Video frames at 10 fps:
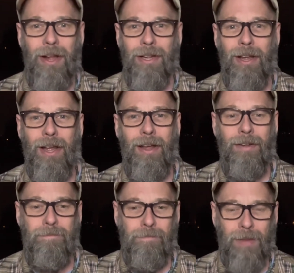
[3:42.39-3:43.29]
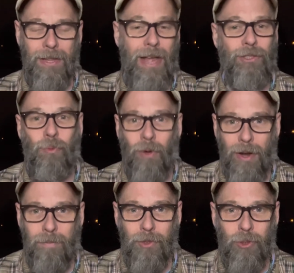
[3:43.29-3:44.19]
And that's what
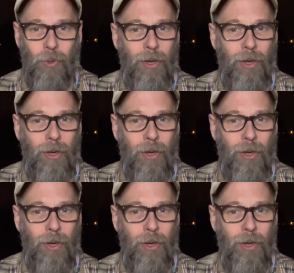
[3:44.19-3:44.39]
I'm used to.